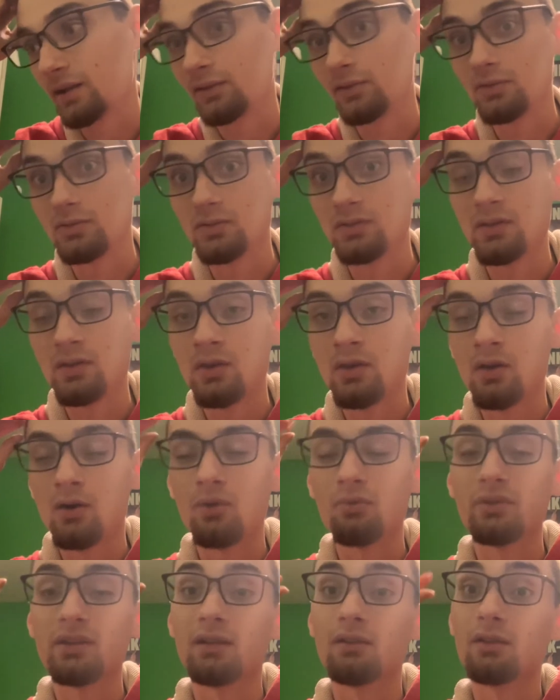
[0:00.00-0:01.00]
There's
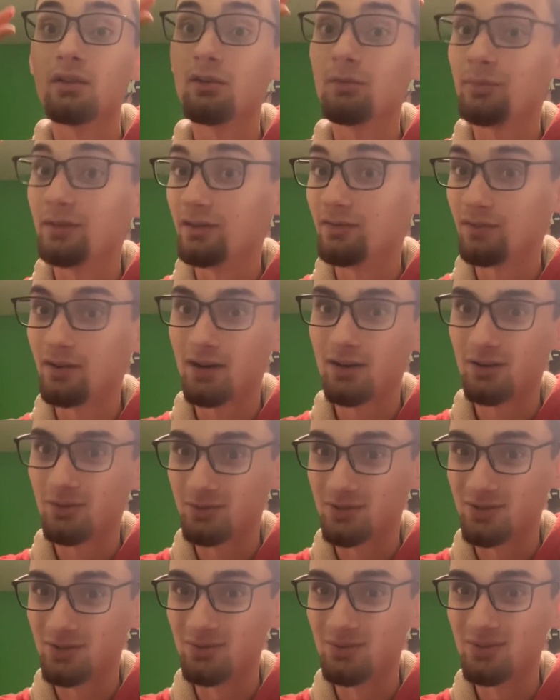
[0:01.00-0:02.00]
only a little bit of
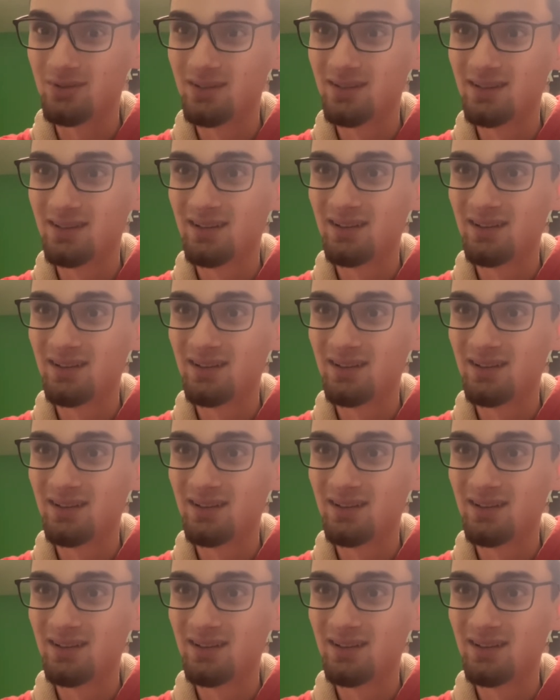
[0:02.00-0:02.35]
auto-tune.